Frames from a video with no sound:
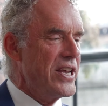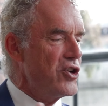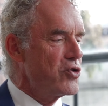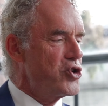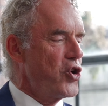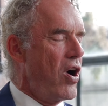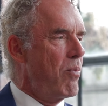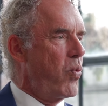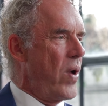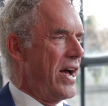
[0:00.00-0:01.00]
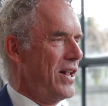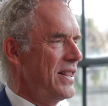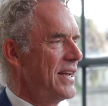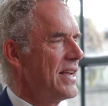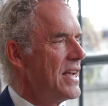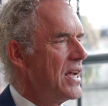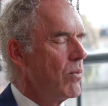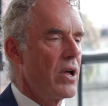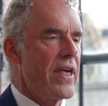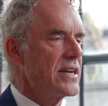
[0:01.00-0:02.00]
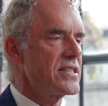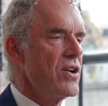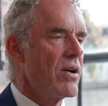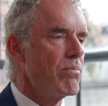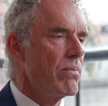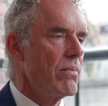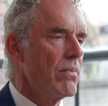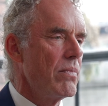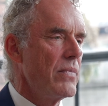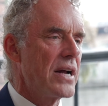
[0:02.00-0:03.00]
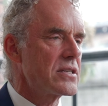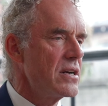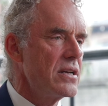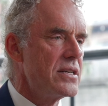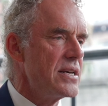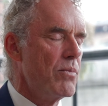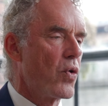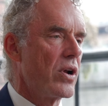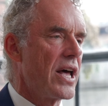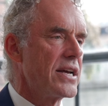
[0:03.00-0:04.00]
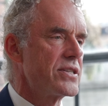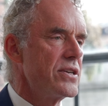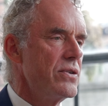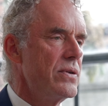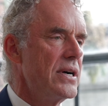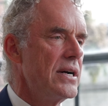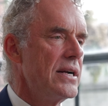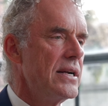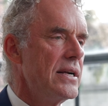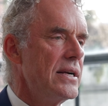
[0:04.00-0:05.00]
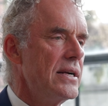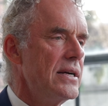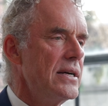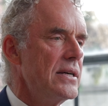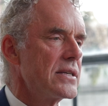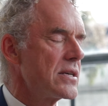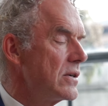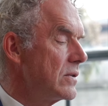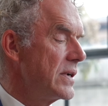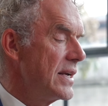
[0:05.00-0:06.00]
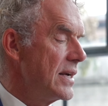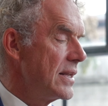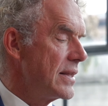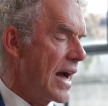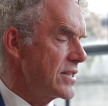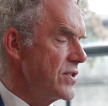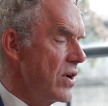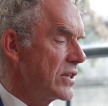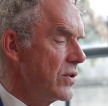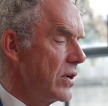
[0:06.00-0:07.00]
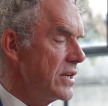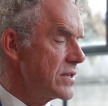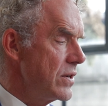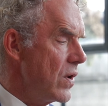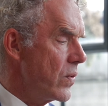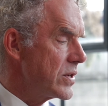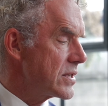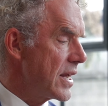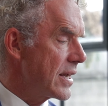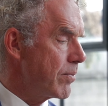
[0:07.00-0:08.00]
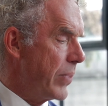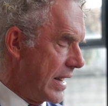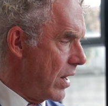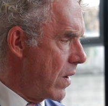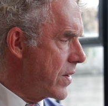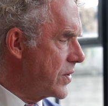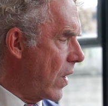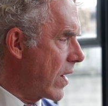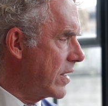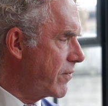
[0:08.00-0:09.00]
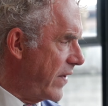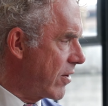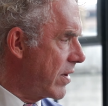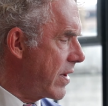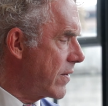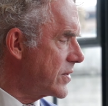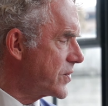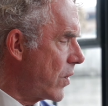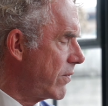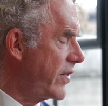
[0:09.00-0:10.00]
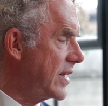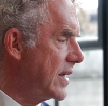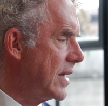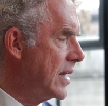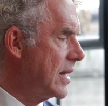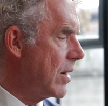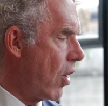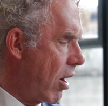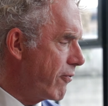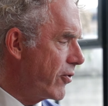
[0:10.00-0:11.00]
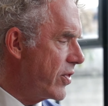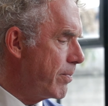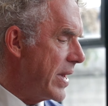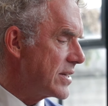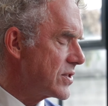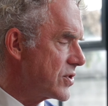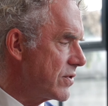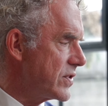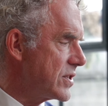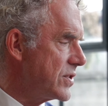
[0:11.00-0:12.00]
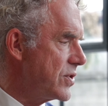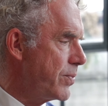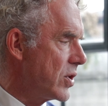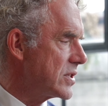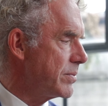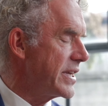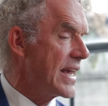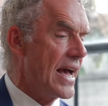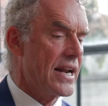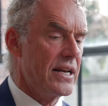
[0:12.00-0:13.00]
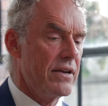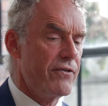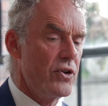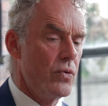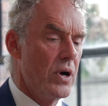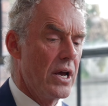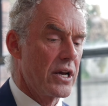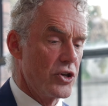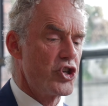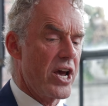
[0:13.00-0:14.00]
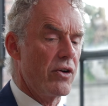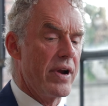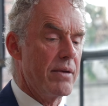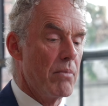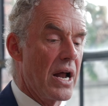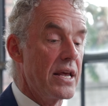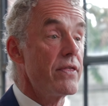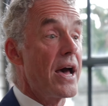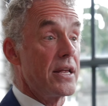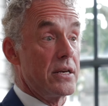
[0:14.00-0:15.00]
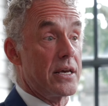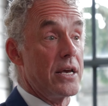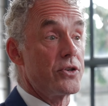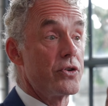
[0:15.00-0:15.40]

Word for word: your job well. Well, that's not, that's going to demoralize you. So that's not good. It's no, it's like pick a hard target, figure out how to solve it, offer the best services you possibly can. And if you can generate money, that indicates